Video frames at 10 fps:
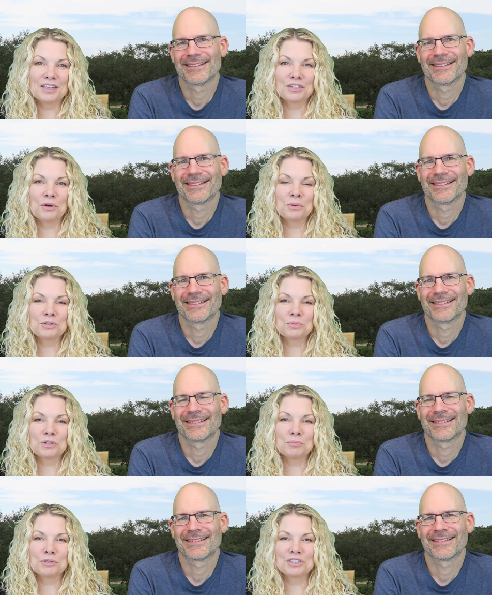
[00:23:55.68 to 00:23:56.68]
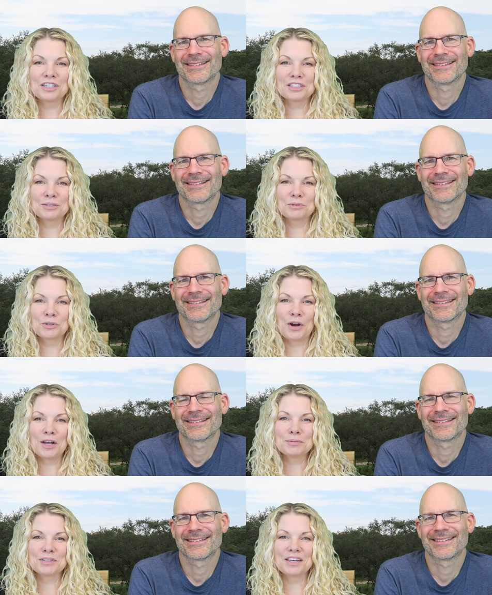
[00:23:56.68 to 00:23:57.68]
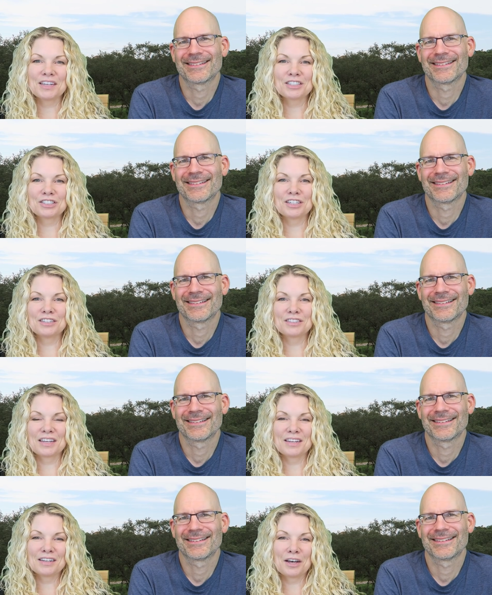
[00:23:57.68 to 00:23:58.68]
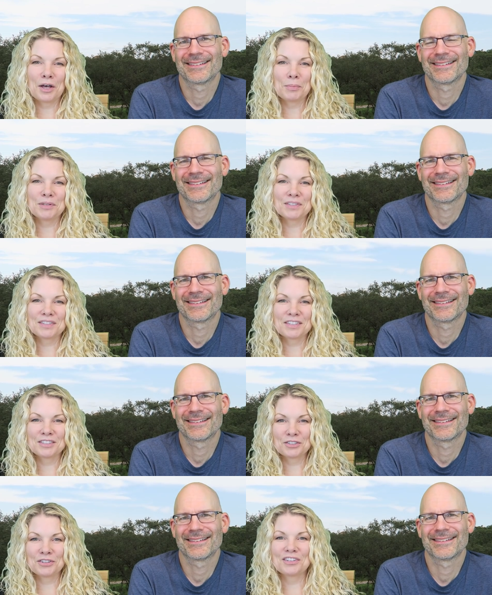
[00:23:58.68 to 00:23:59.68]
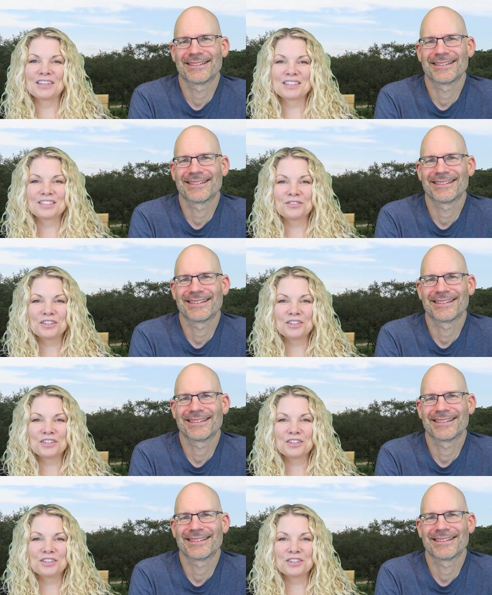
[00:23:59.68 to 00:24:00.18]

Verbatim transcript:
Speaker 1: As always, we appreciate subscribes, likes, shares, and comments. Until our next